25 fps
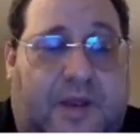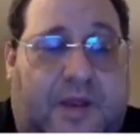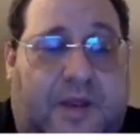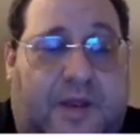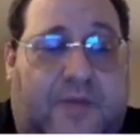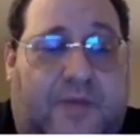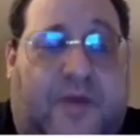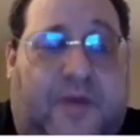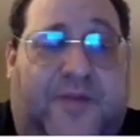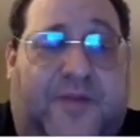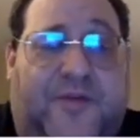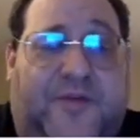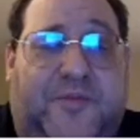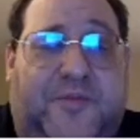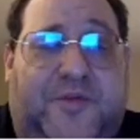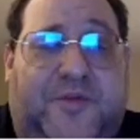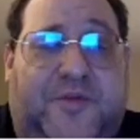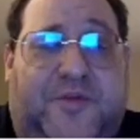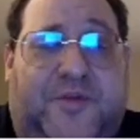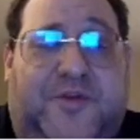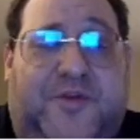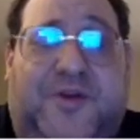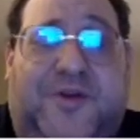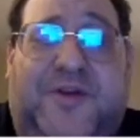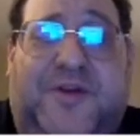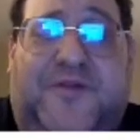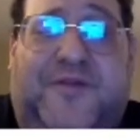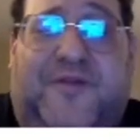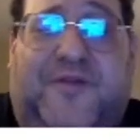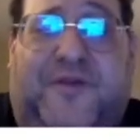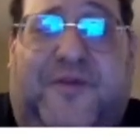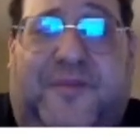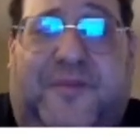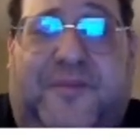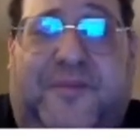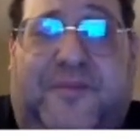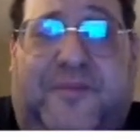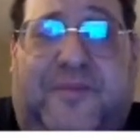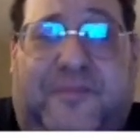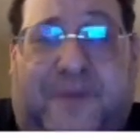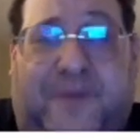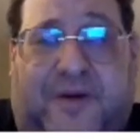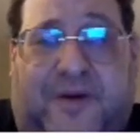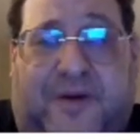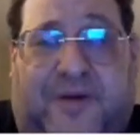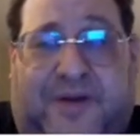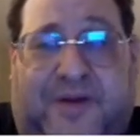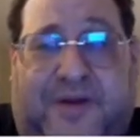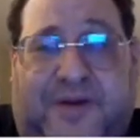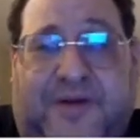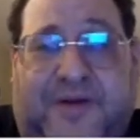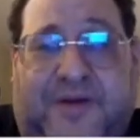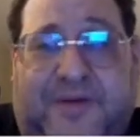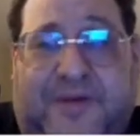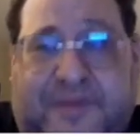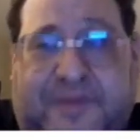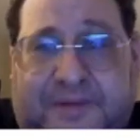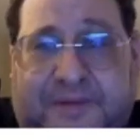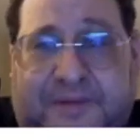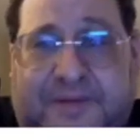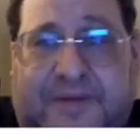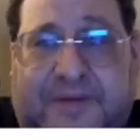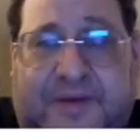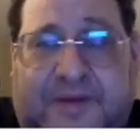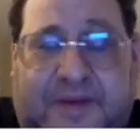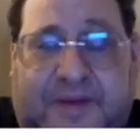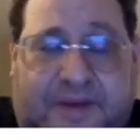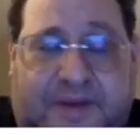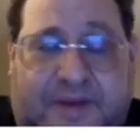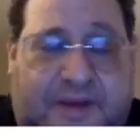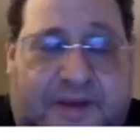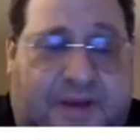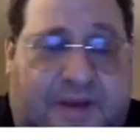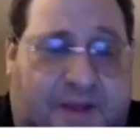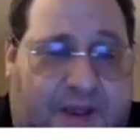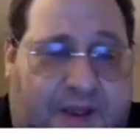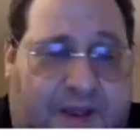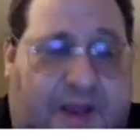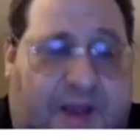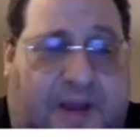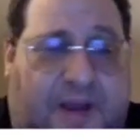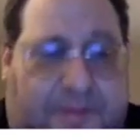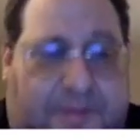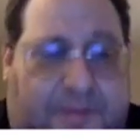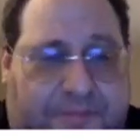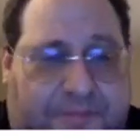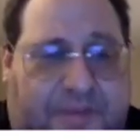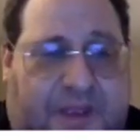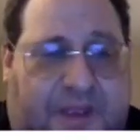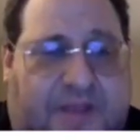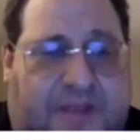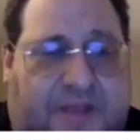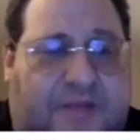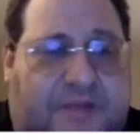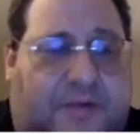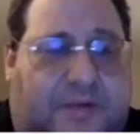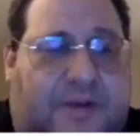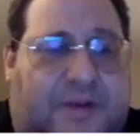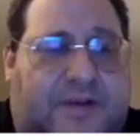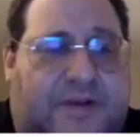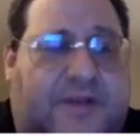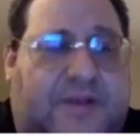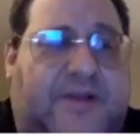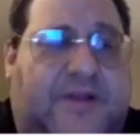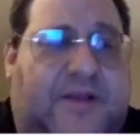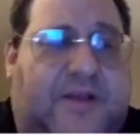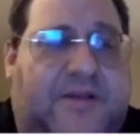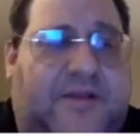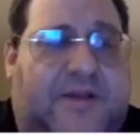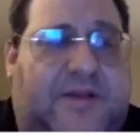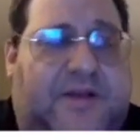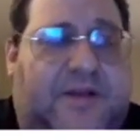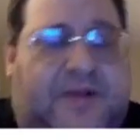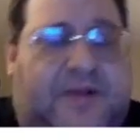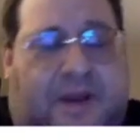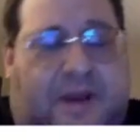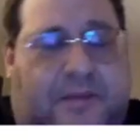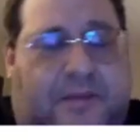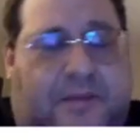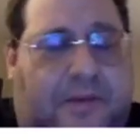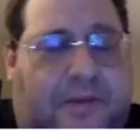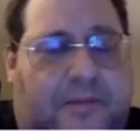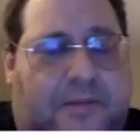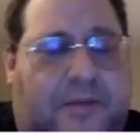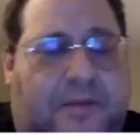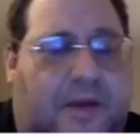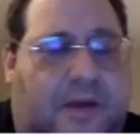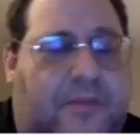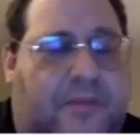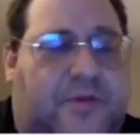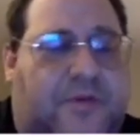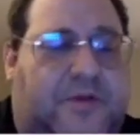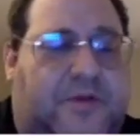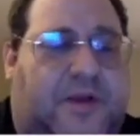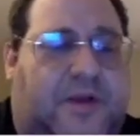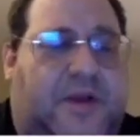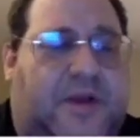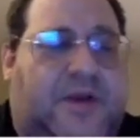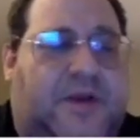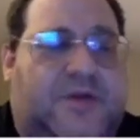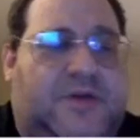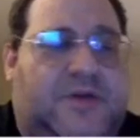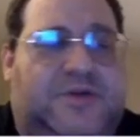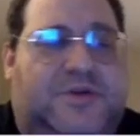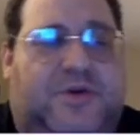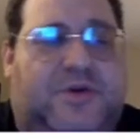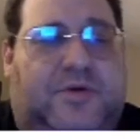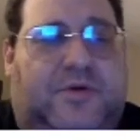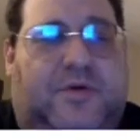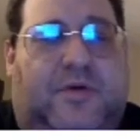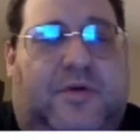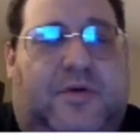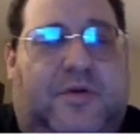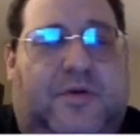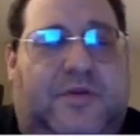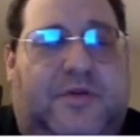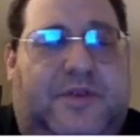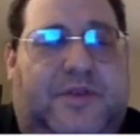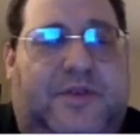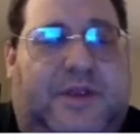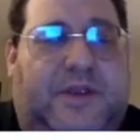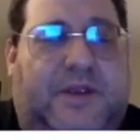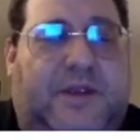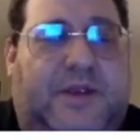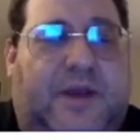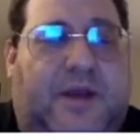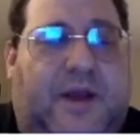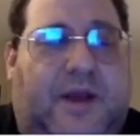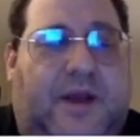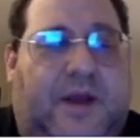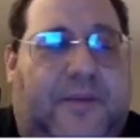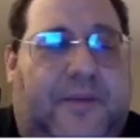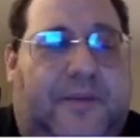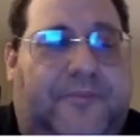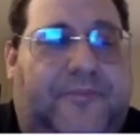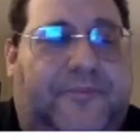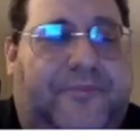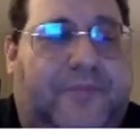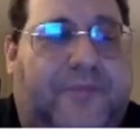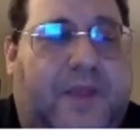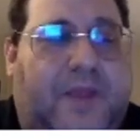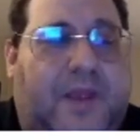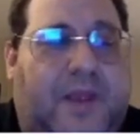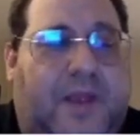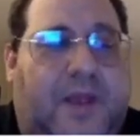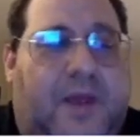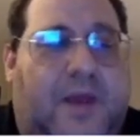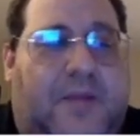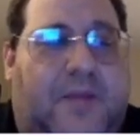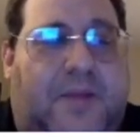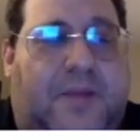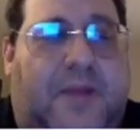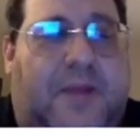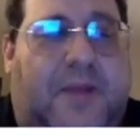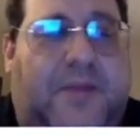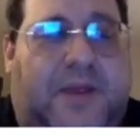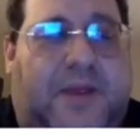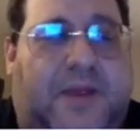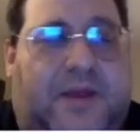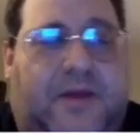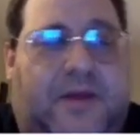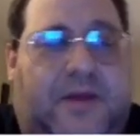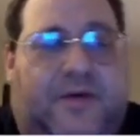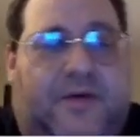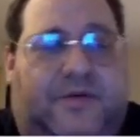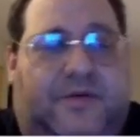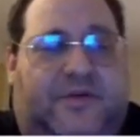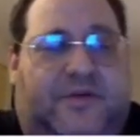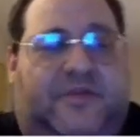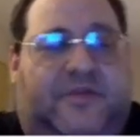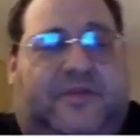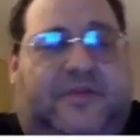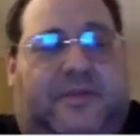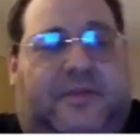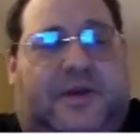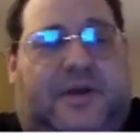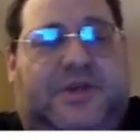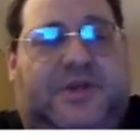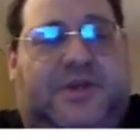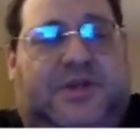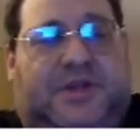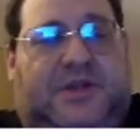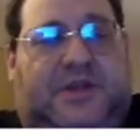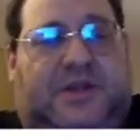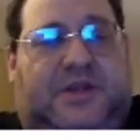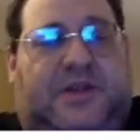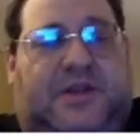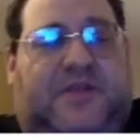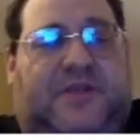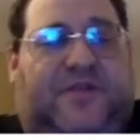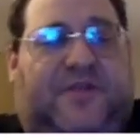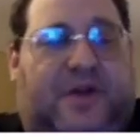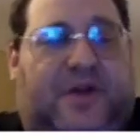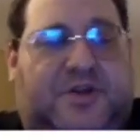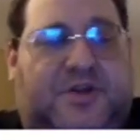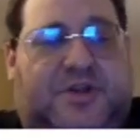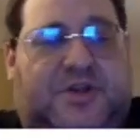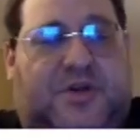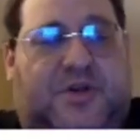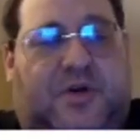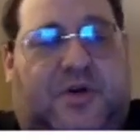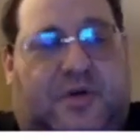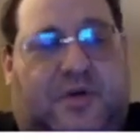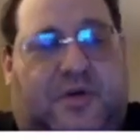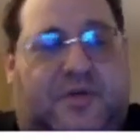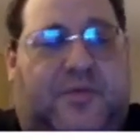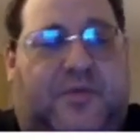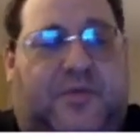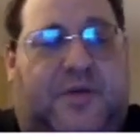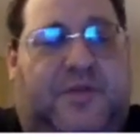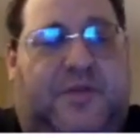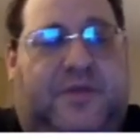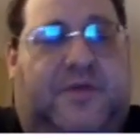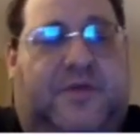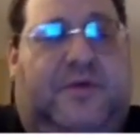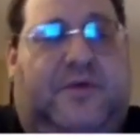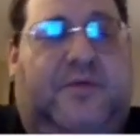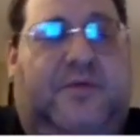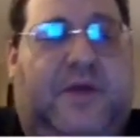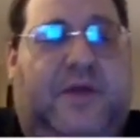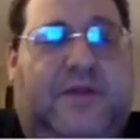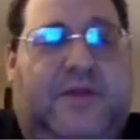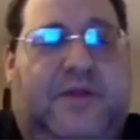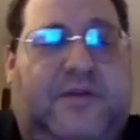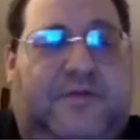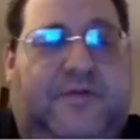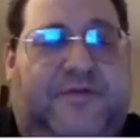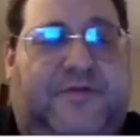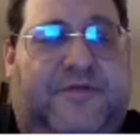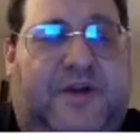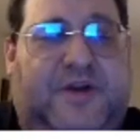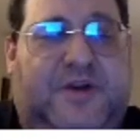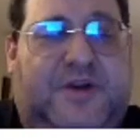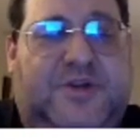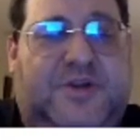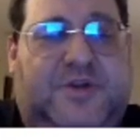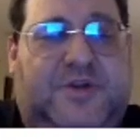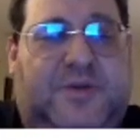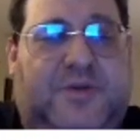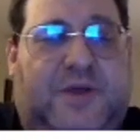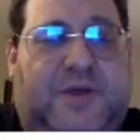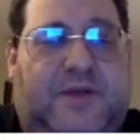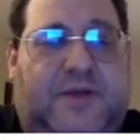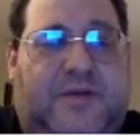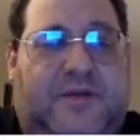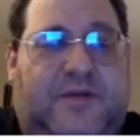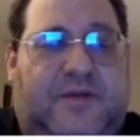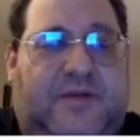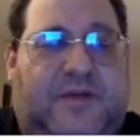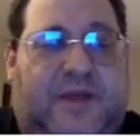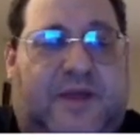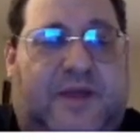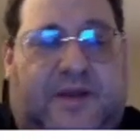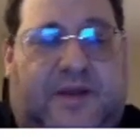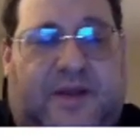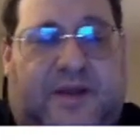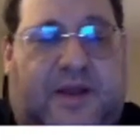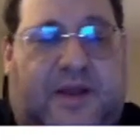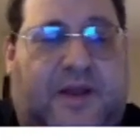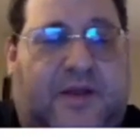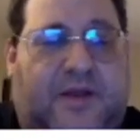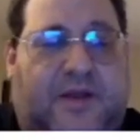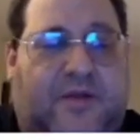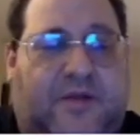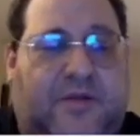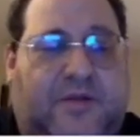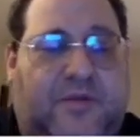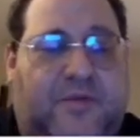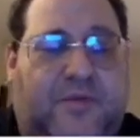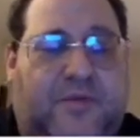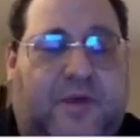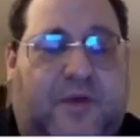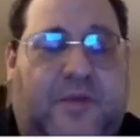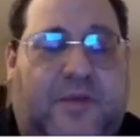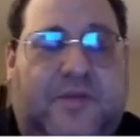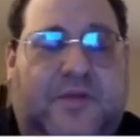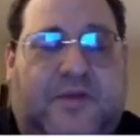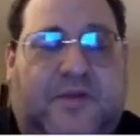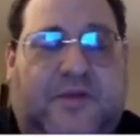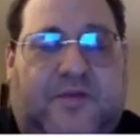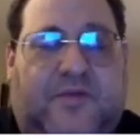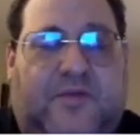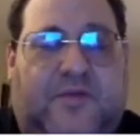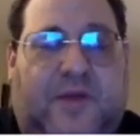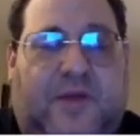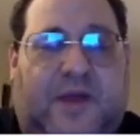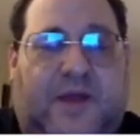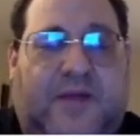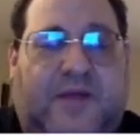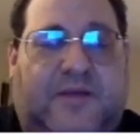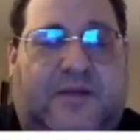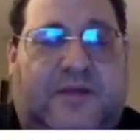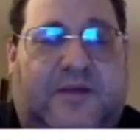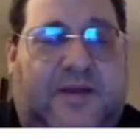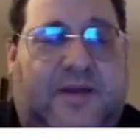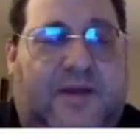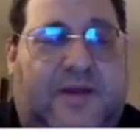random.uniform earlier. Get the right details in. I'm not going to show all the plumbing here. Just imagine that this function goes where the random function went, and I get all the parameters right.